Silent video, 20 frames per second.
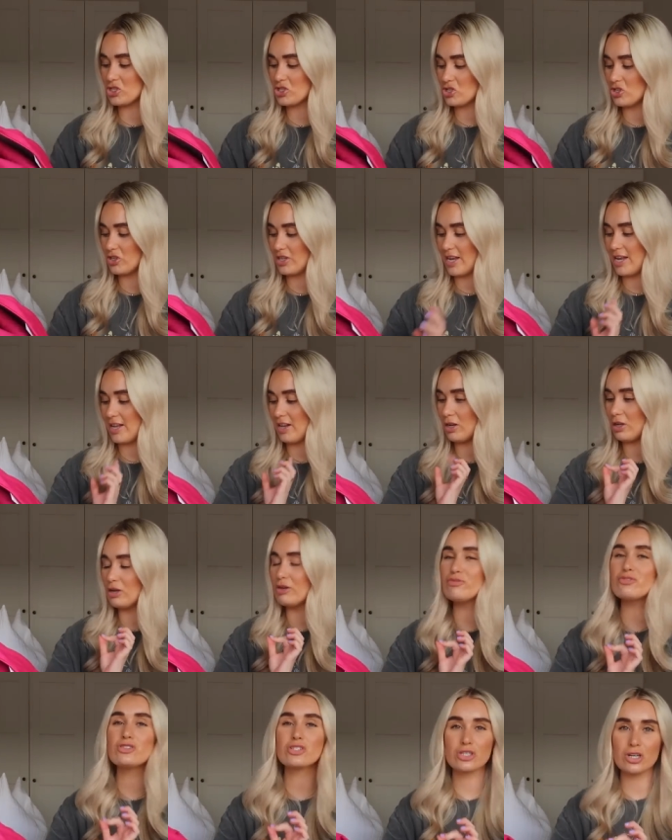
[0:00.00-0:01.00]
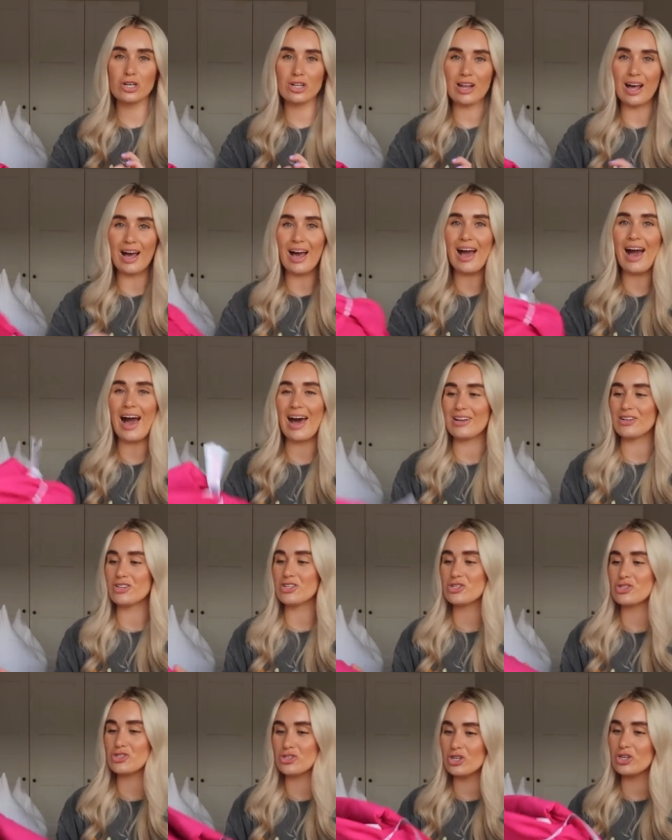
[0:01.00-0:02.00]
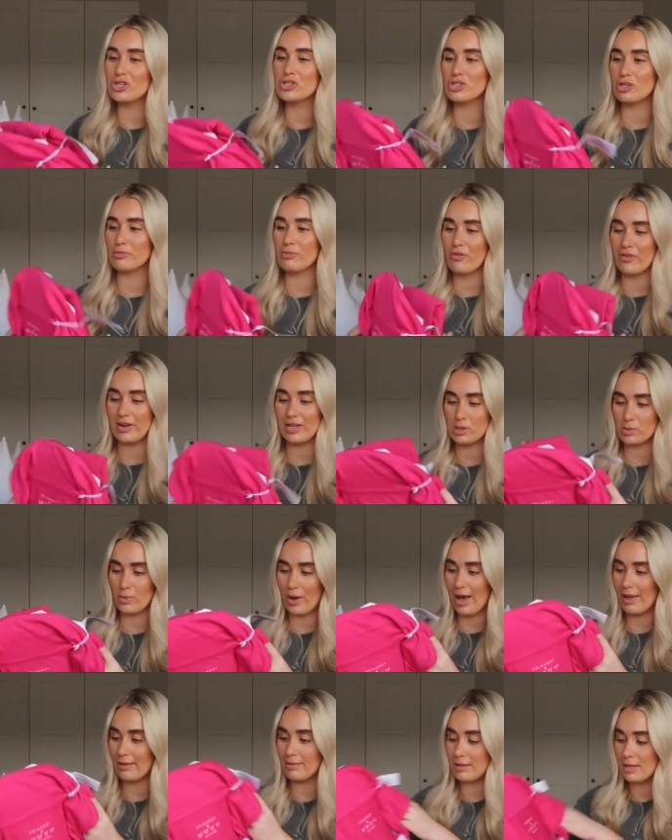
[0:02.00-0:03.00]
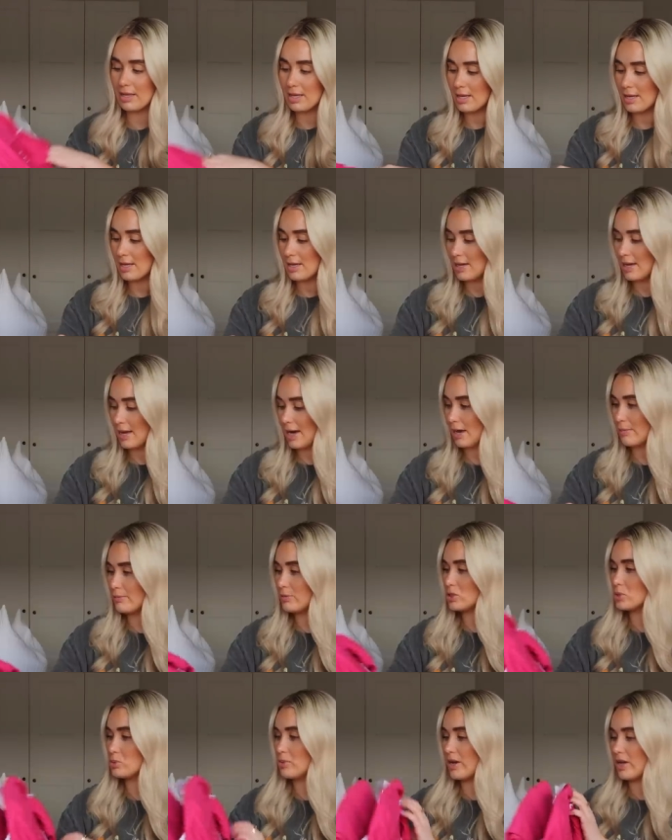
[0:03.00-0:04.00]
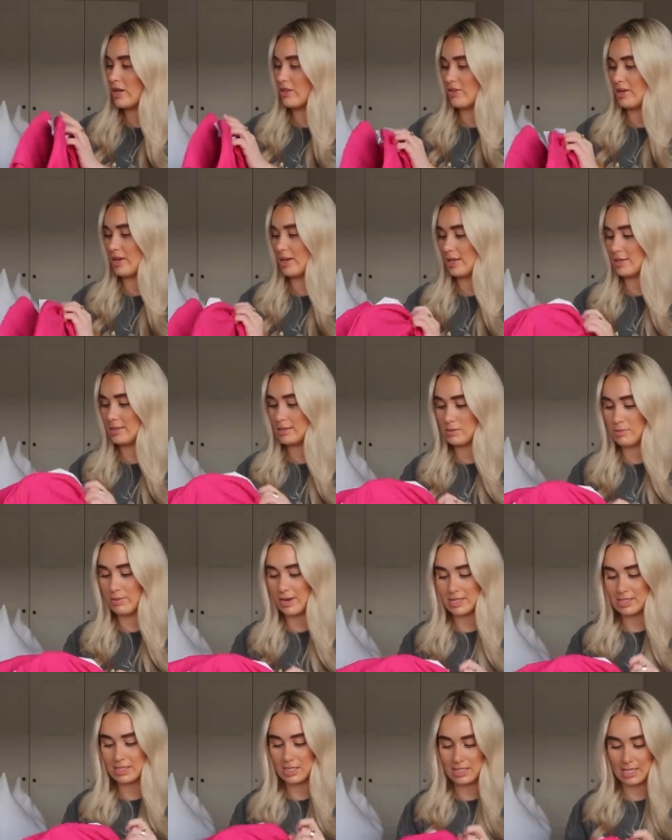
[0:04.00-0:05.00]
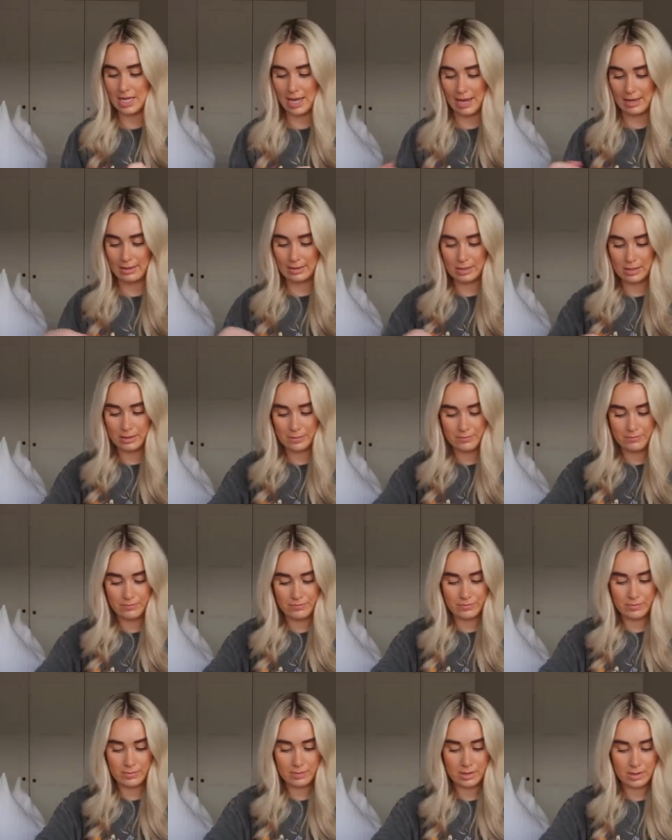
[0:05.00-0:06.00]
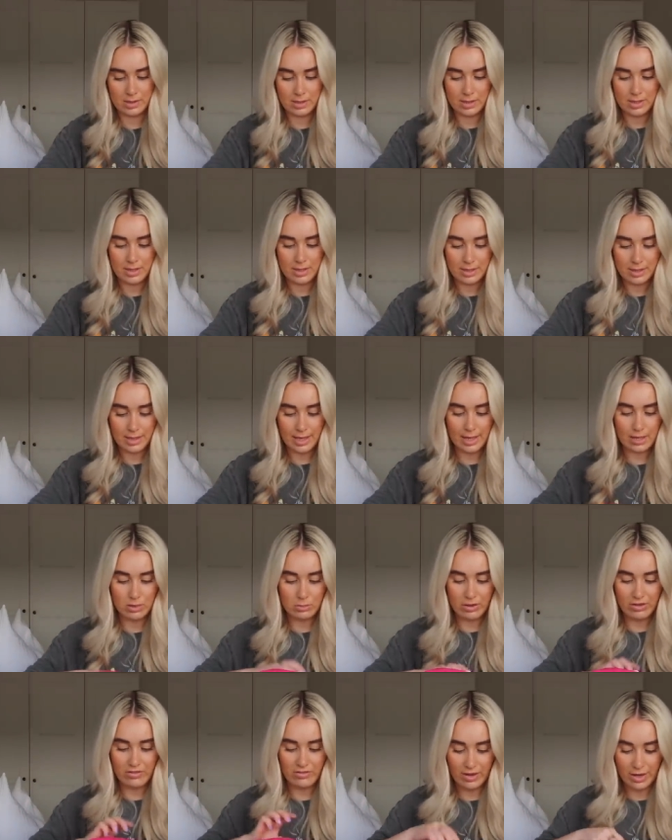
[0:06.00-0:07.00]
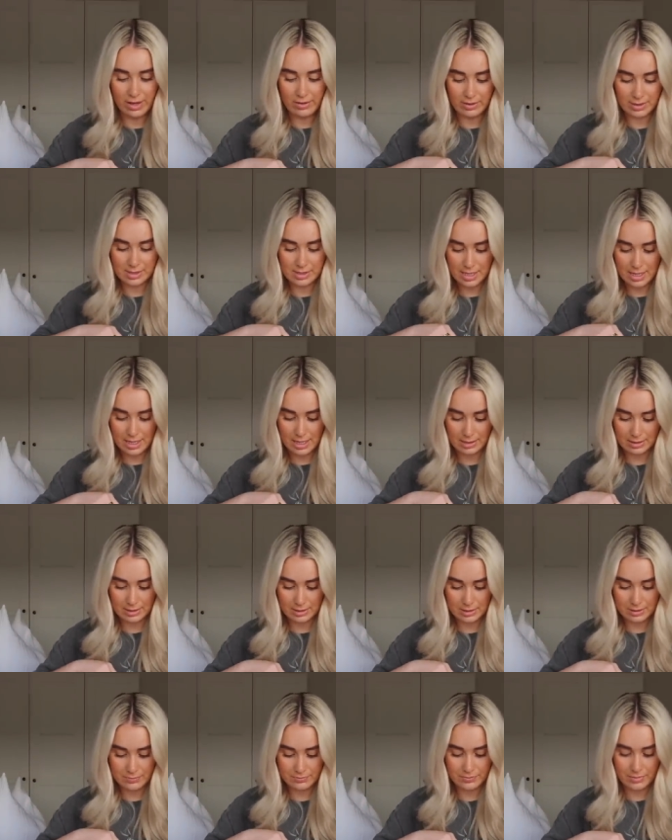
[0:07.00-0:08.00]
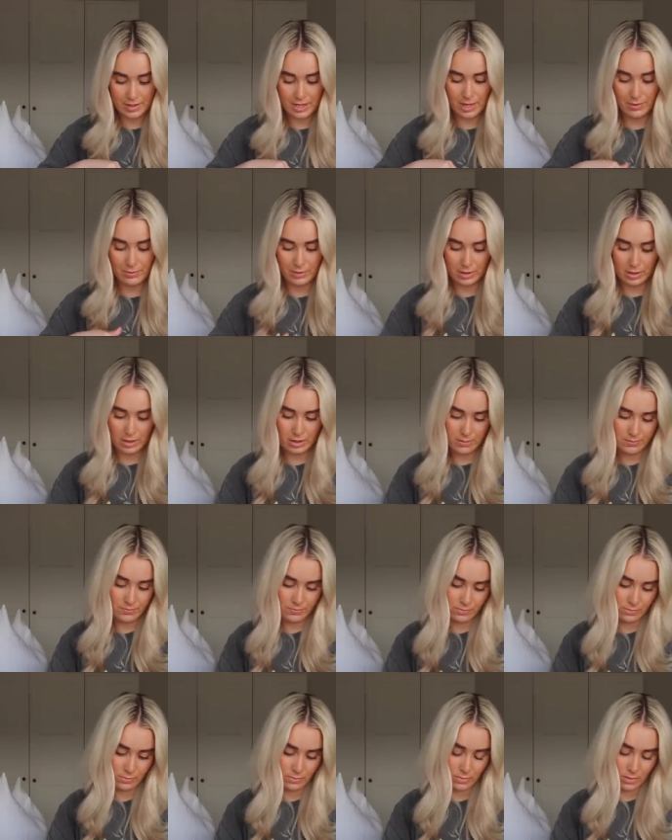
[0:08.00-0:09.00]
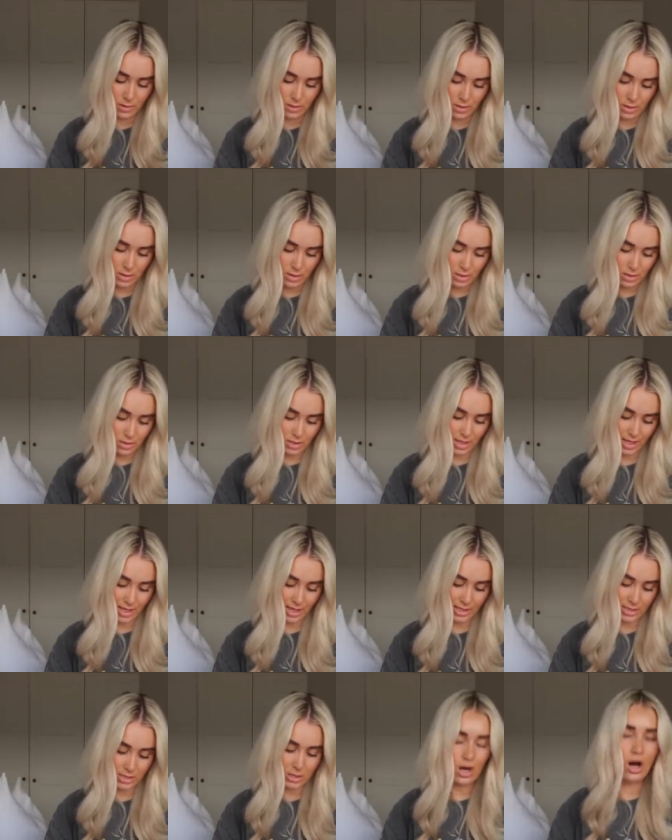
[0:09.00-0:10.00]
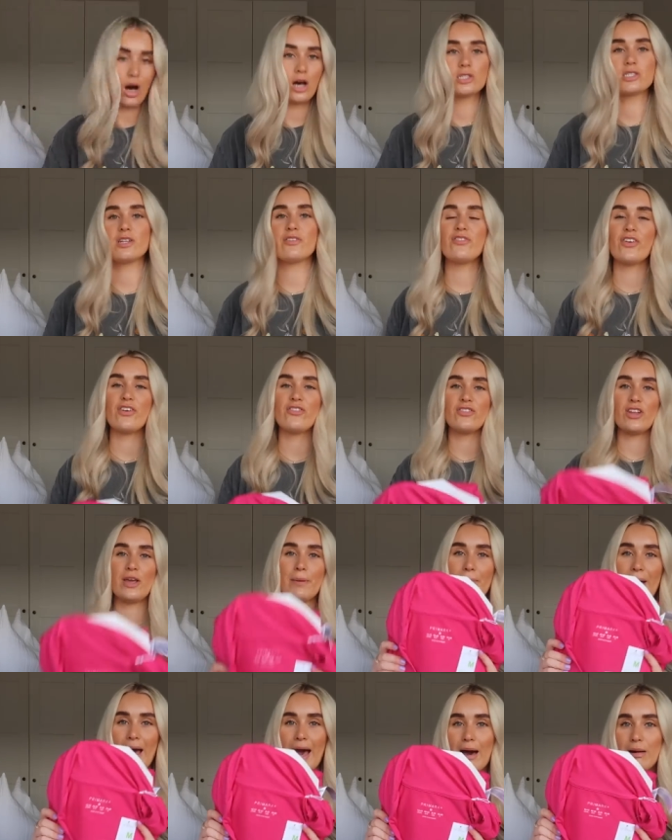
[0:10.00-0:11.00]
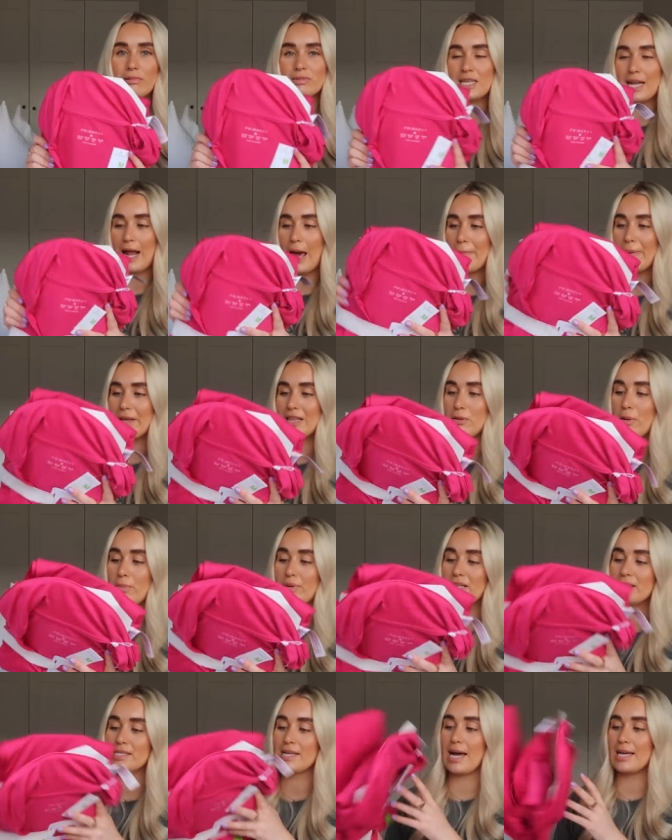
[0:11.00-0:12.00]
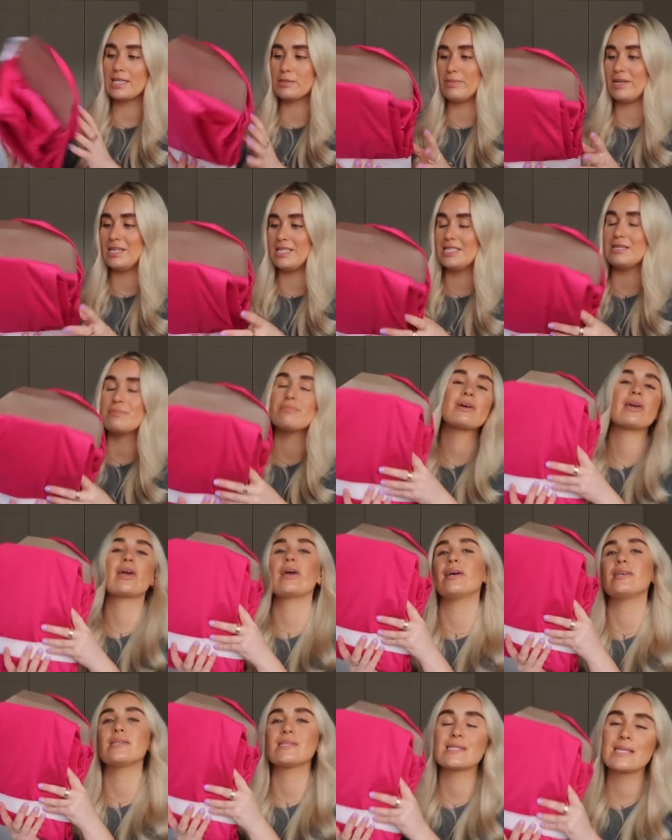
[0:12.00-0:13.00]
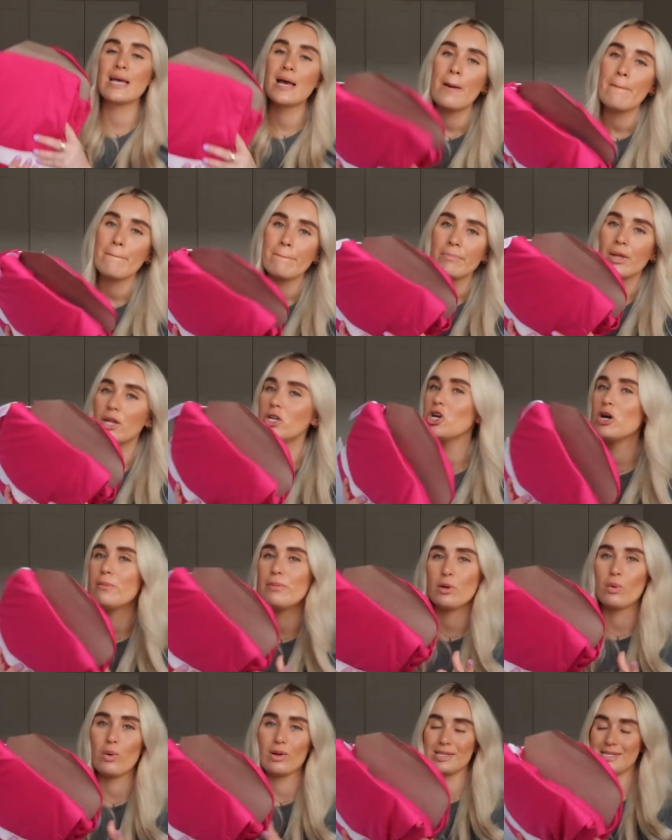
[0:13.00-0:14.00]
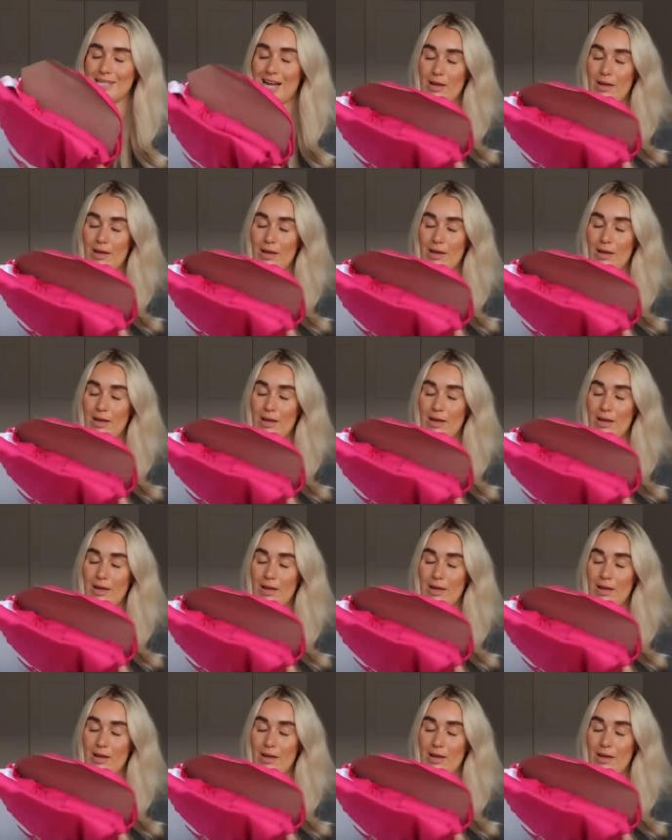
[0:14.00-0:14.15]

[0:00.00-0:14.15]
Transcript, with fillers: stunning. Loved the colour and so summery as well. How much were these? Where's the tag? Can we find the tag? Here we go. These cost £15 and I picked them up in a size medium because nobody wants